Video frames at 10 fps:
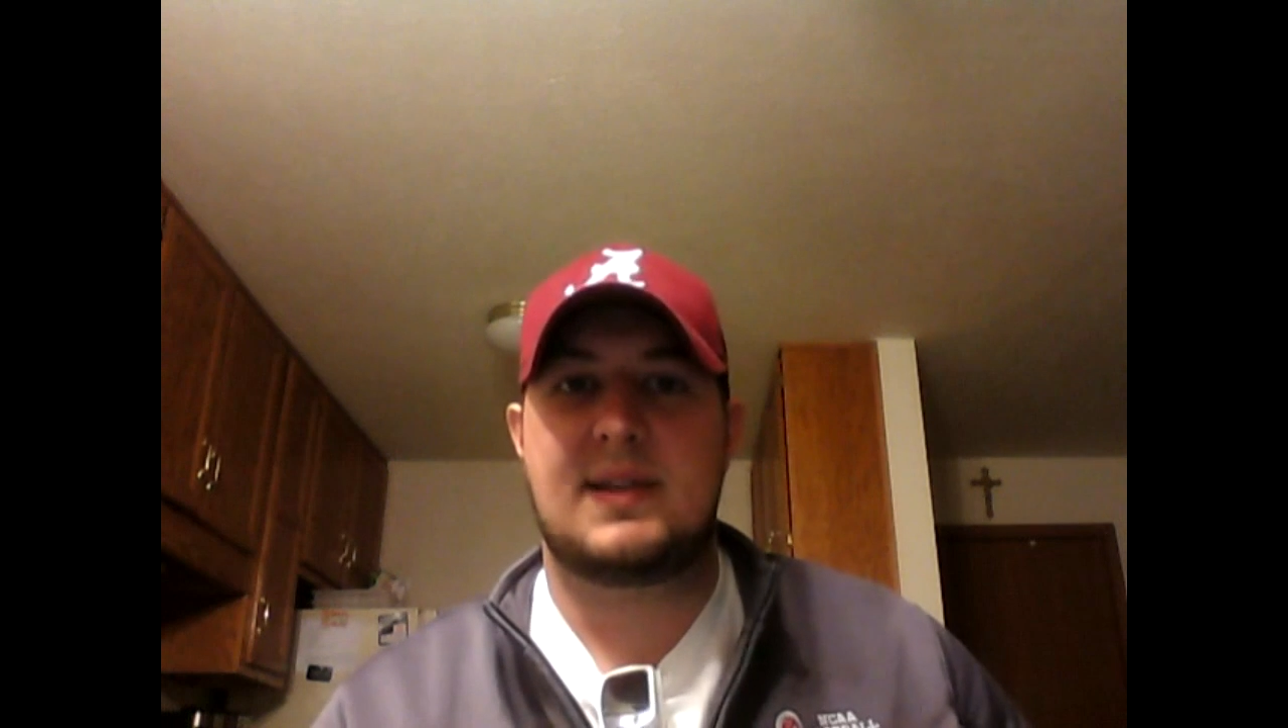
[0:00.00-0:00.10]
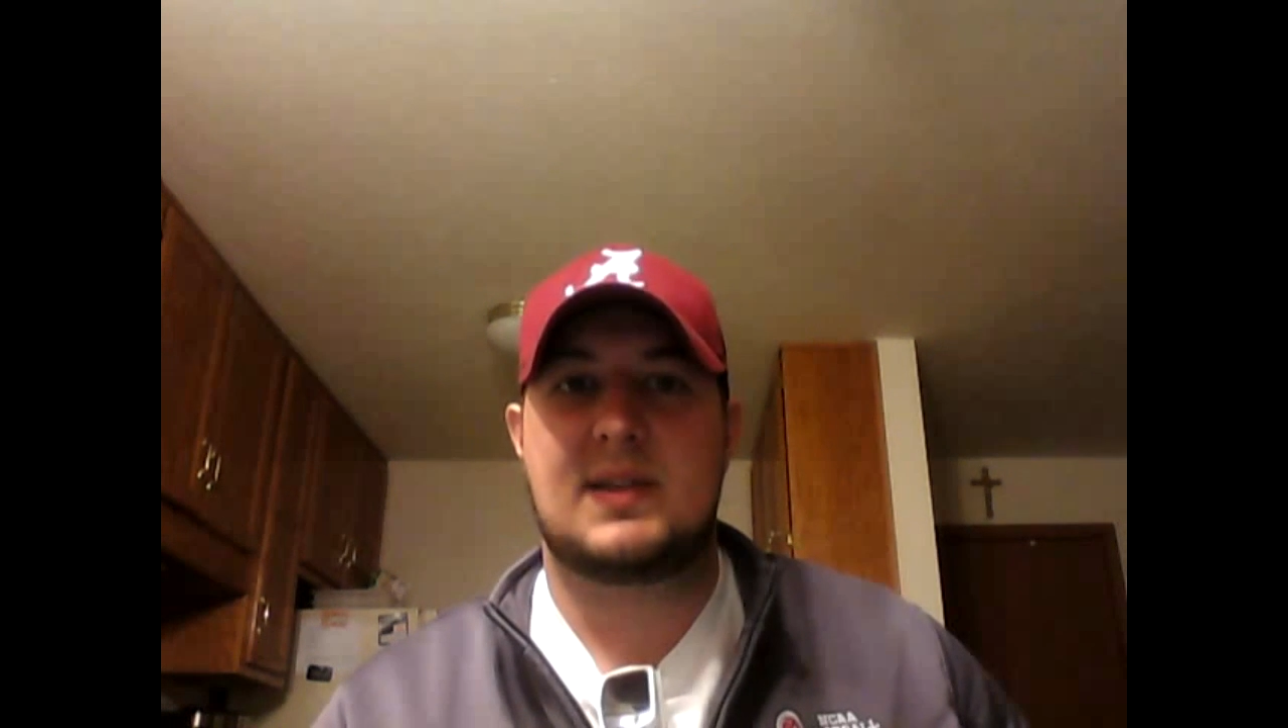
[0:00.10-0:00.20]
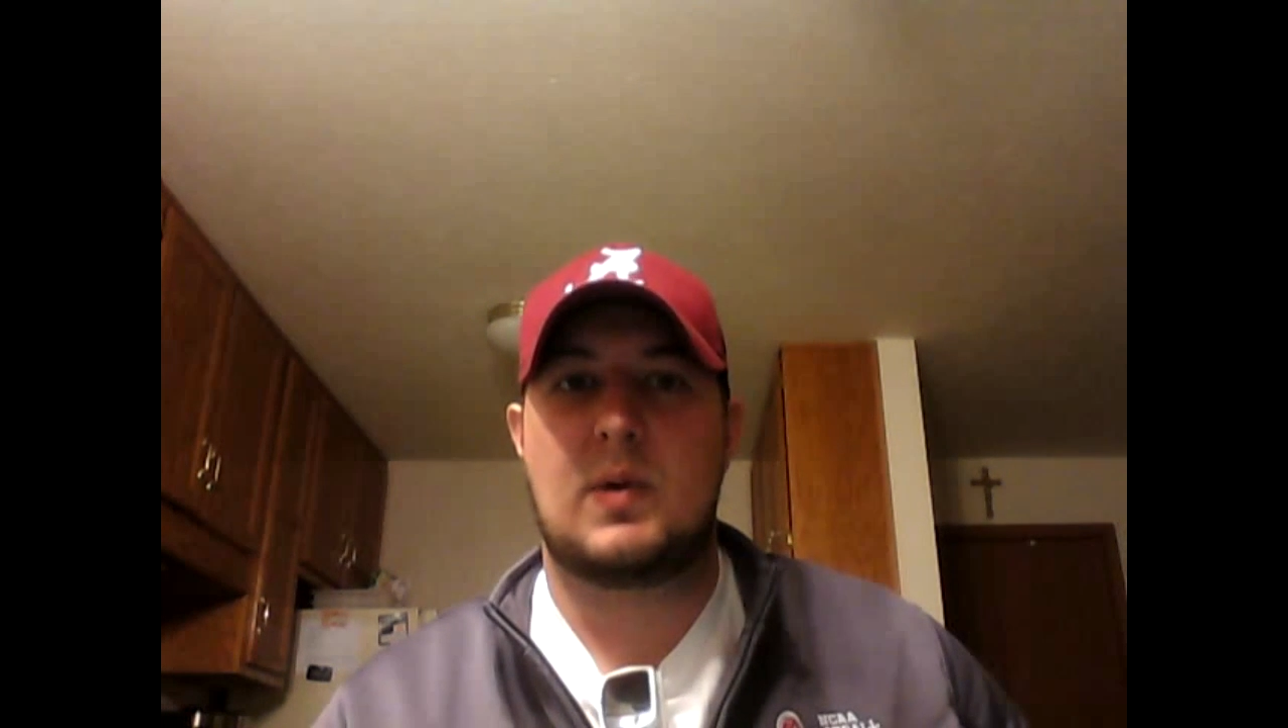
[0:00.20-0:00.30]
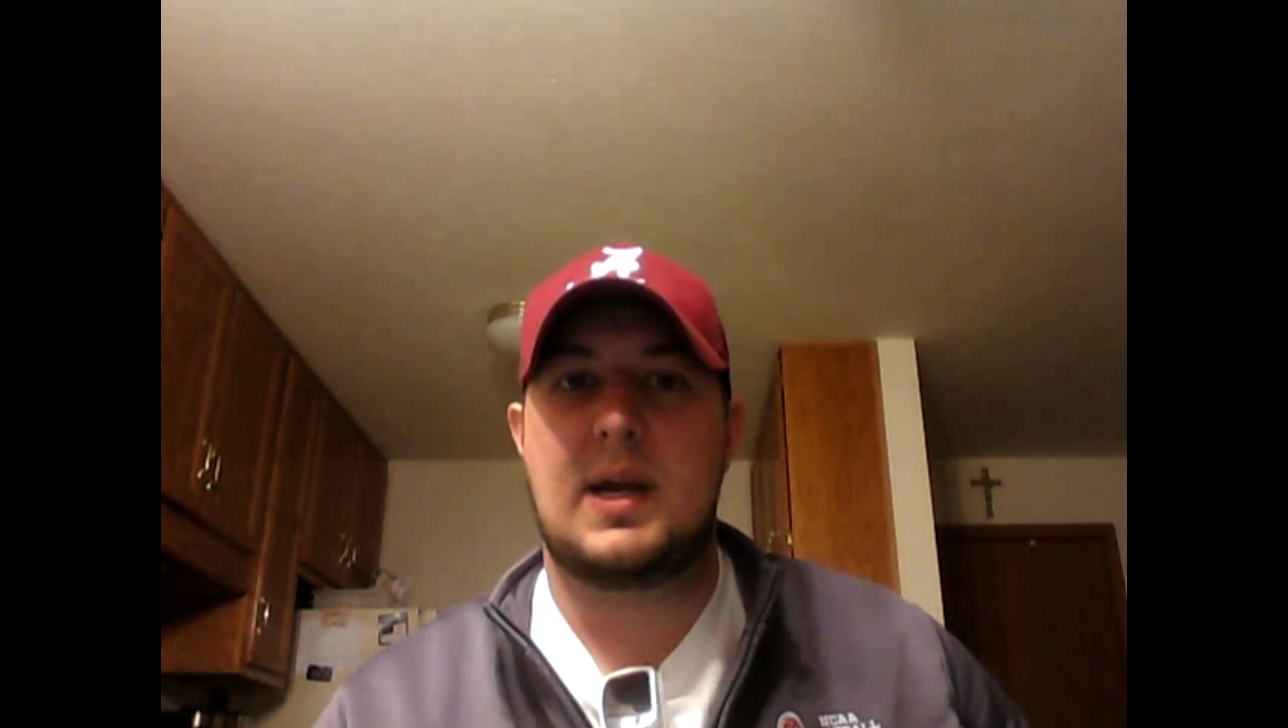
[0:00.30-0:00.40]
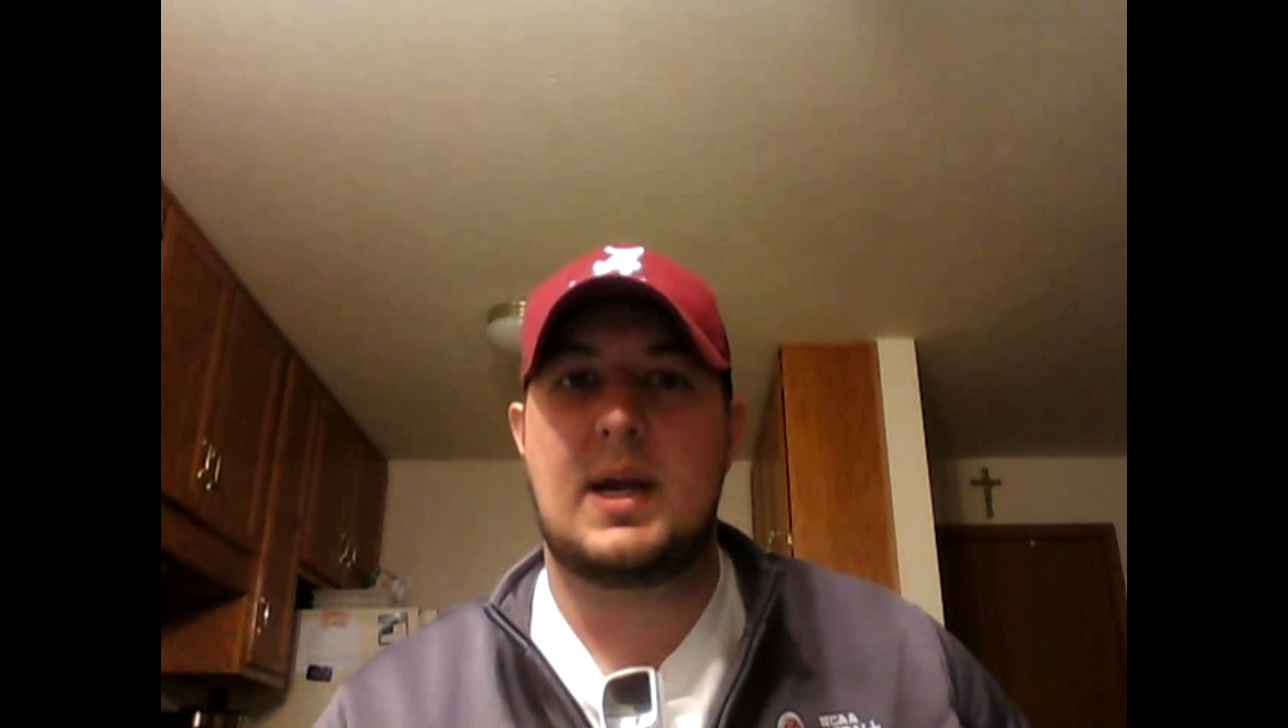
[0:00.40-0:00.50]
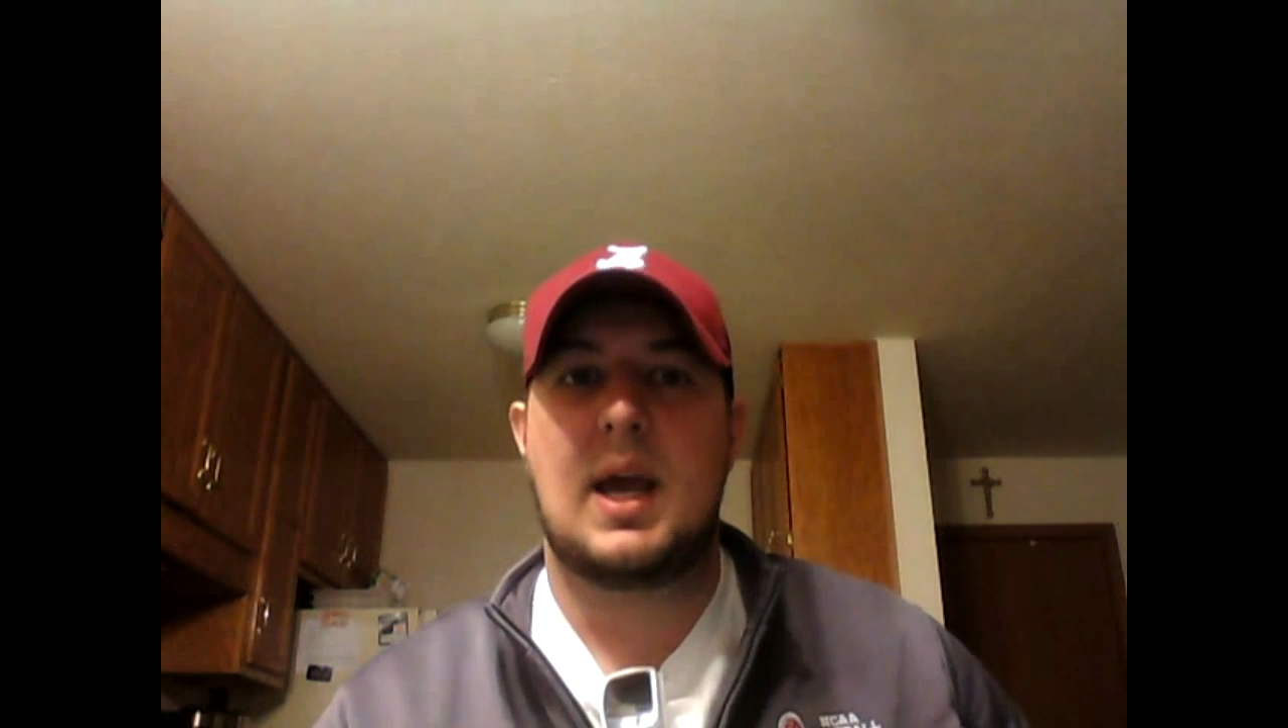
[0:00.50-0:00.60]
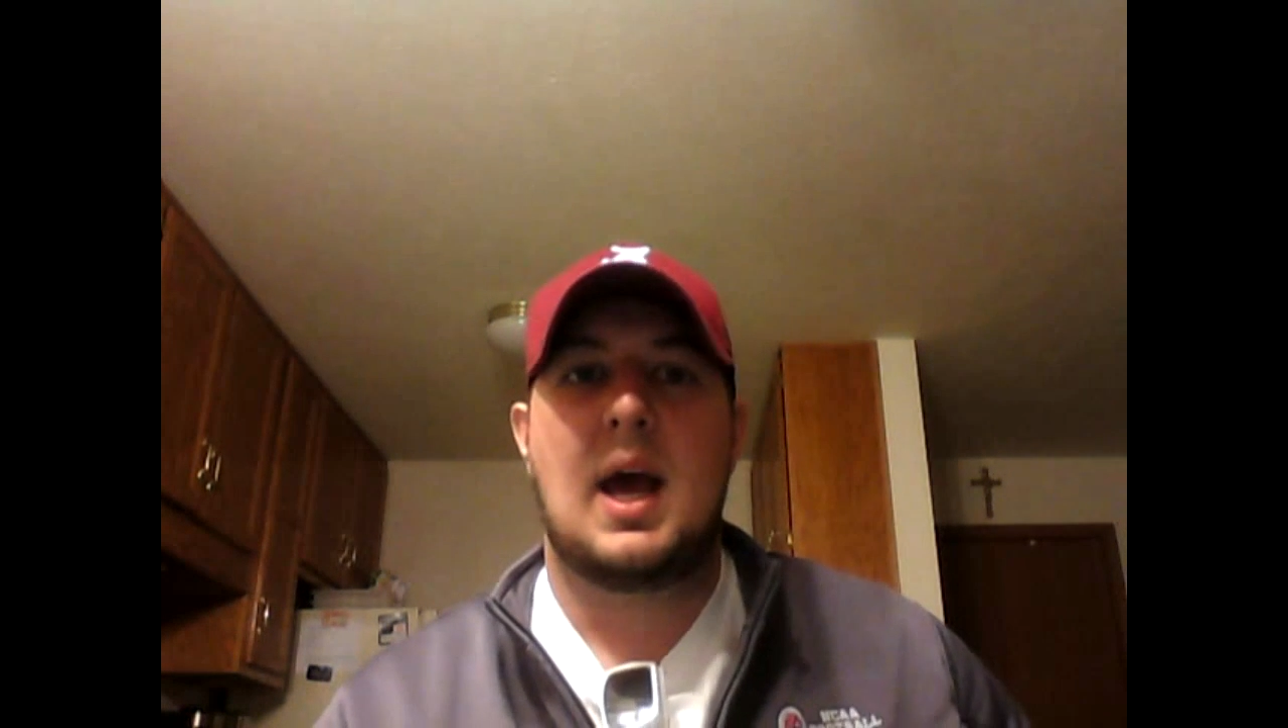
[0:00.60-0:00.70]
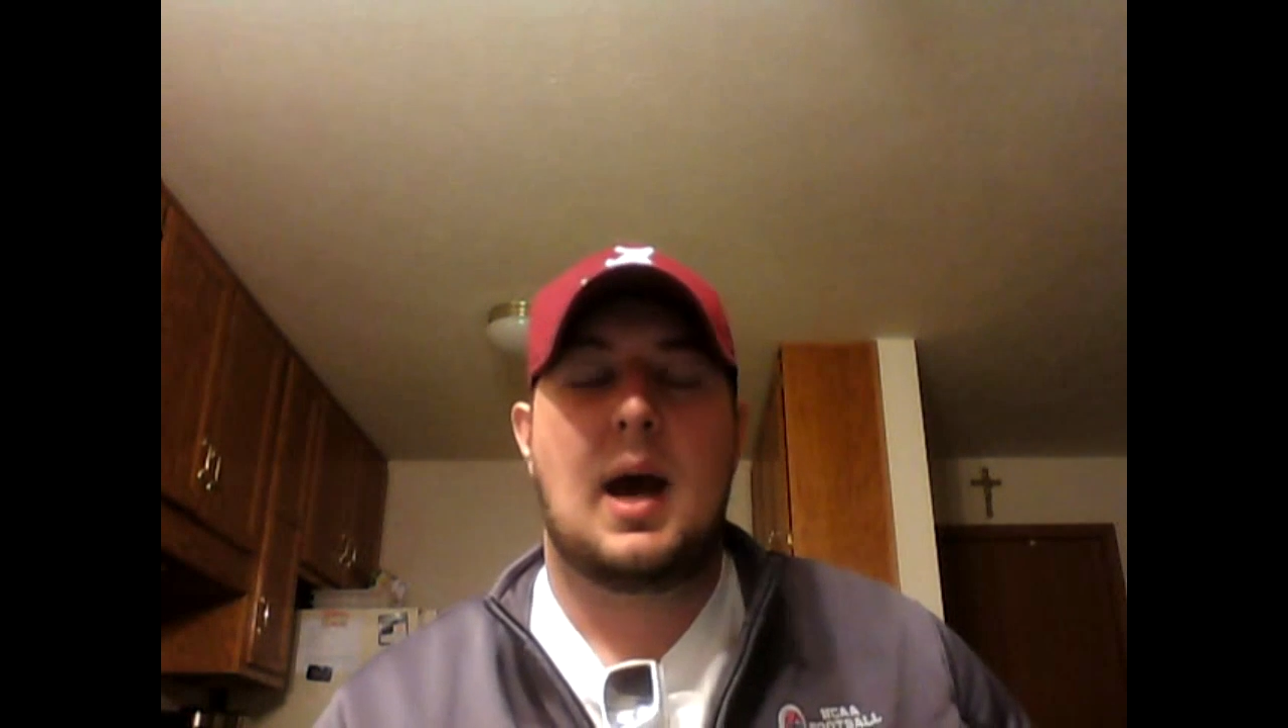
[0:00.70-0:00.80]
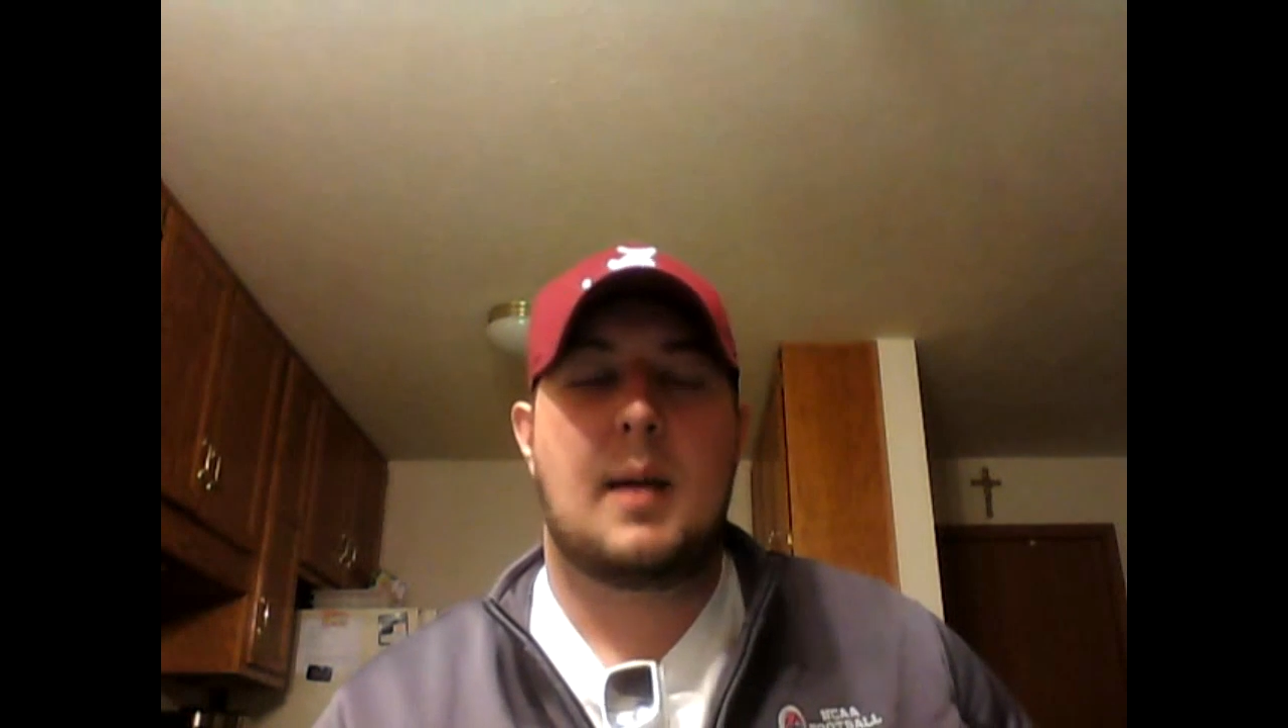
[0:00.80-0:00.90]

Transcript: this week.